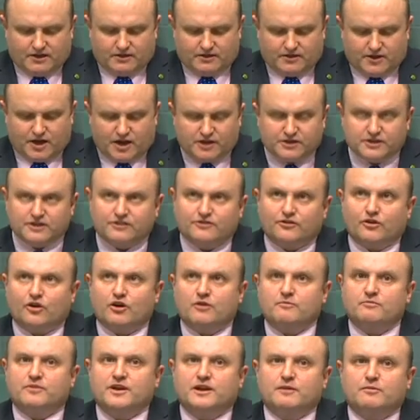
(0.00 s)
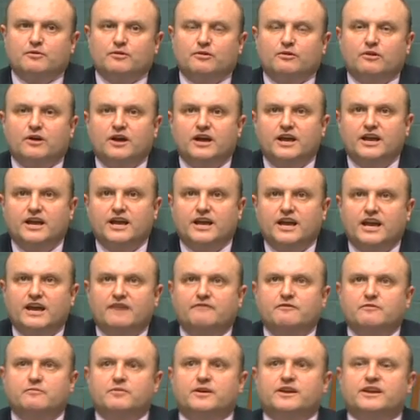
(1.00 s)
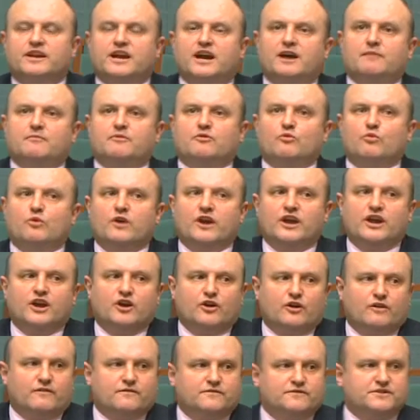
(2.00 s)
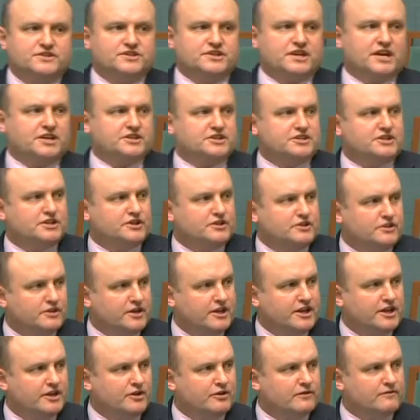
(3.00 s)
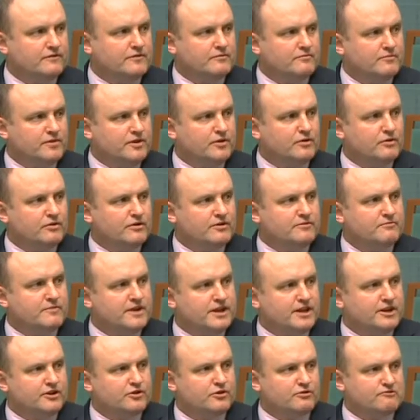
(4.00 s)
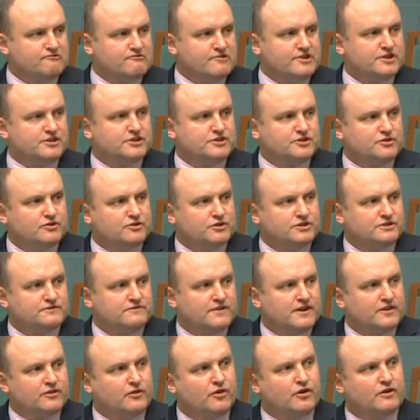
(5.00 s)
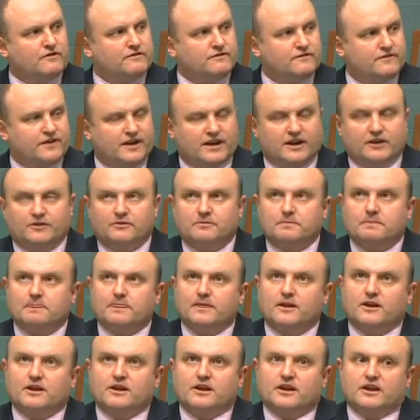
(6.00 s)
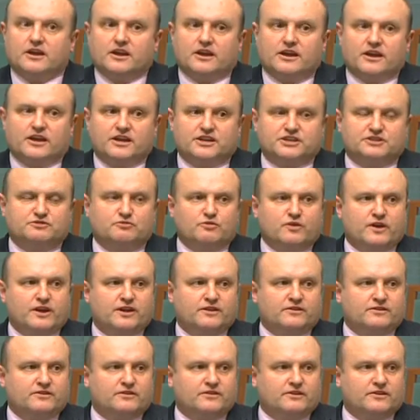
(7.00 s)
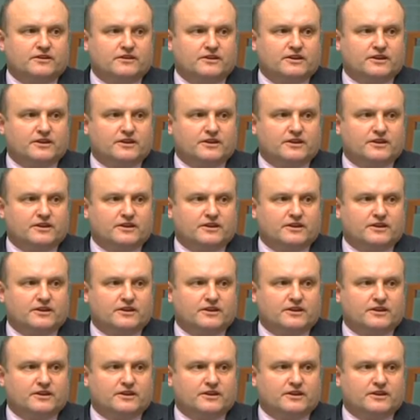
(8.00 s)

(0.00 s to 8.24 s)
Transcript: The only time people ever become aware of such a need of a bill and medical research fund, I've found, is when